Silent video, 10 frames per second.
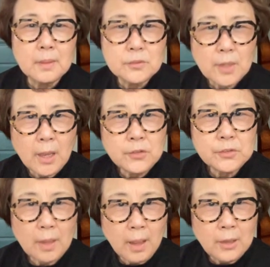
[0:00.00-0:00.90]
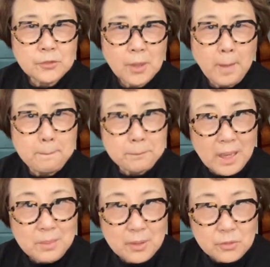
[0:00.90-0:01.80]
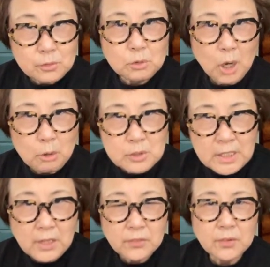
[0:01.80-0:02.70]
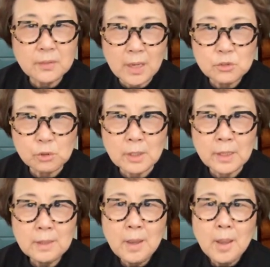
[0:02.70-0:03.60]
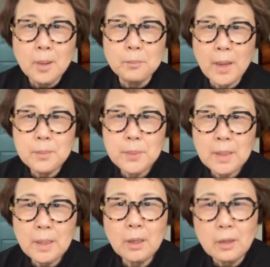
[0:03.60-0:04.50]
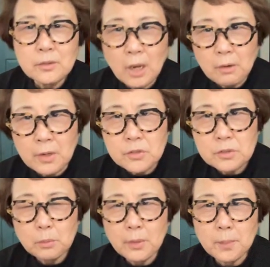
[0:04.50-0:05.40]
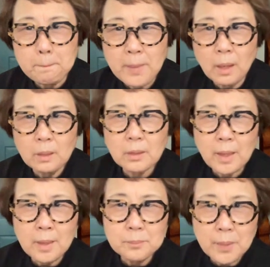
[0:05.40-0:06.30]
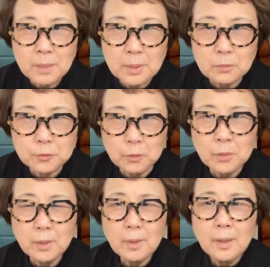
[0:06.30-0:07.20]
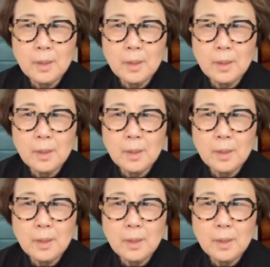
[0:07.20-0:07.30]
Just as babies grow teeth naturally by being nourished with milk and baby food,